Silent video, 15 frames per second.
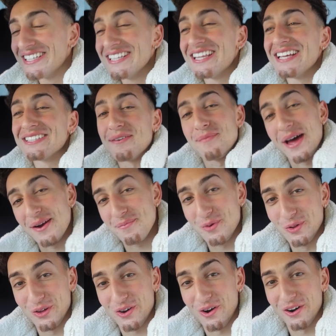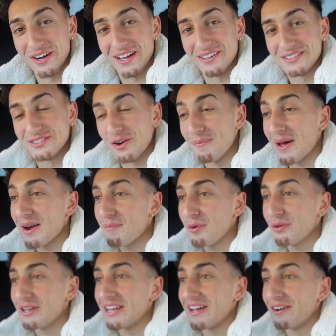she thinks I'm about to pull the car down. So I'm about to
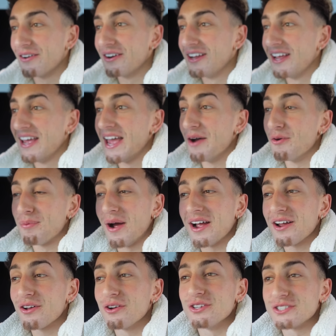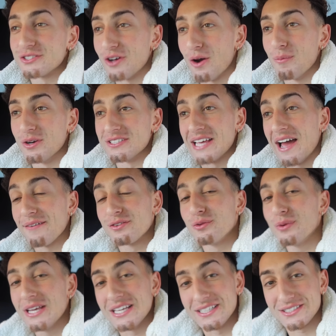pull it down and we're probably gonna go to Starbucks. After
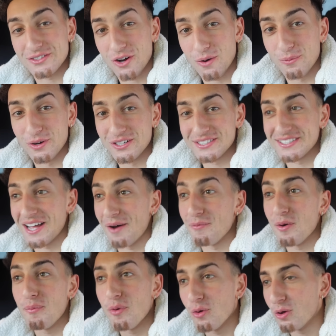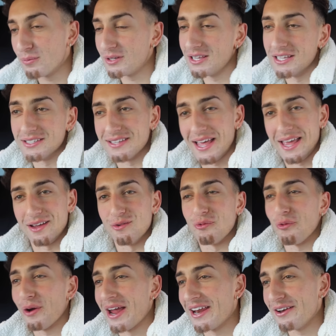we get Starbucks, I'm gonna pull up to this like
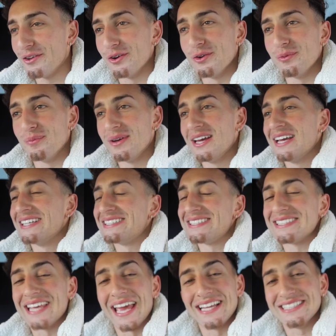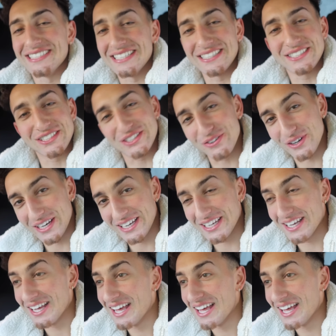random sketchy street